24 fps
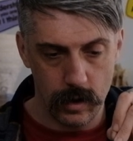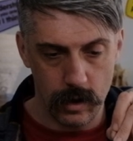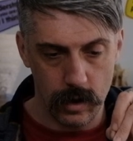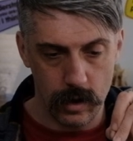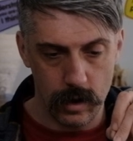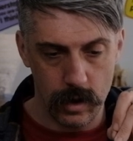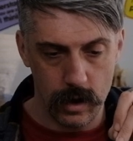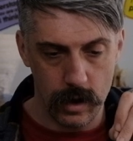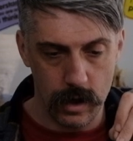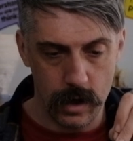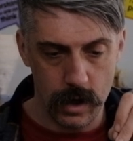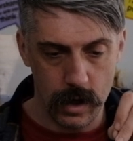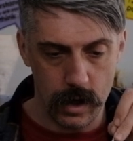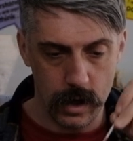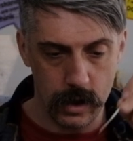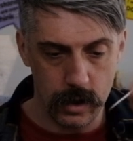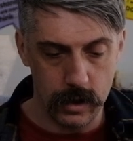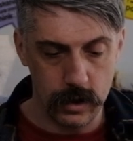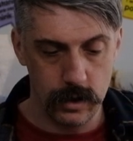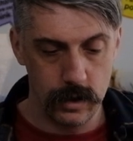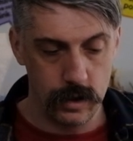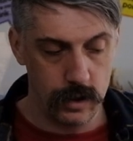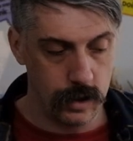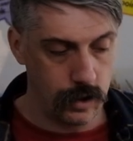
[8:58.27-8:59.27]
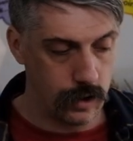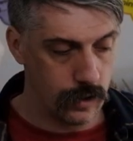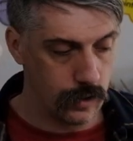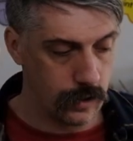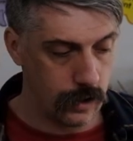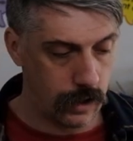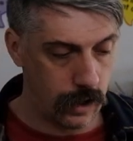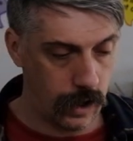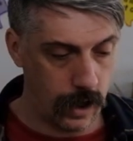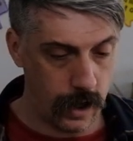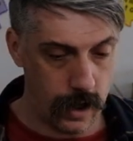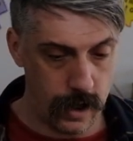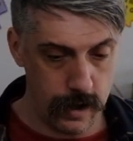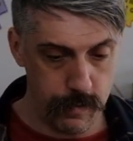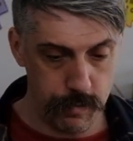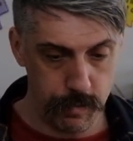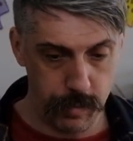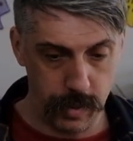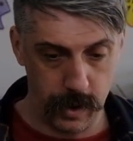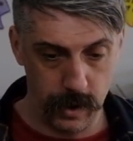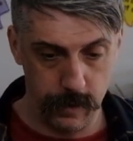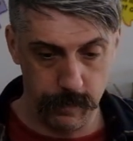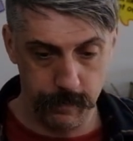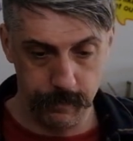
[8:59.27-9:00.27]
on your
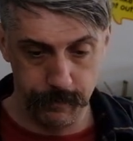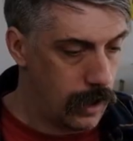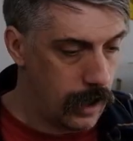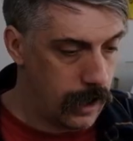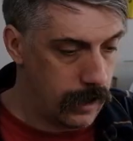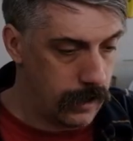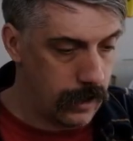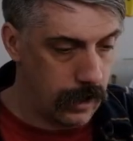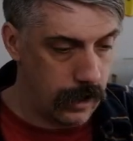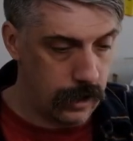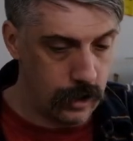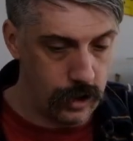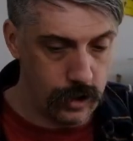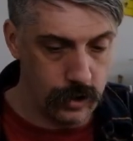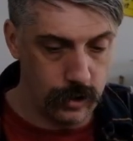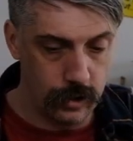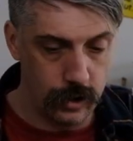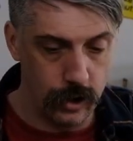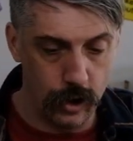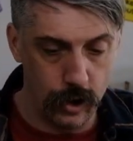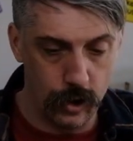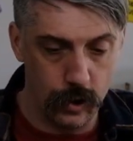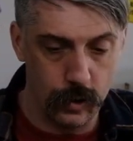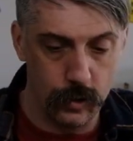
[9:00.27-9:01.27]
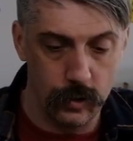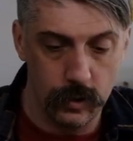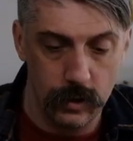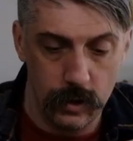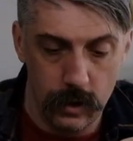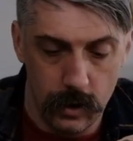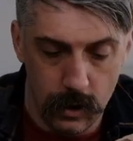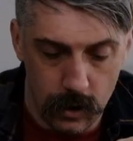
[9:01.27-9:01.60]
cup, and then you'll know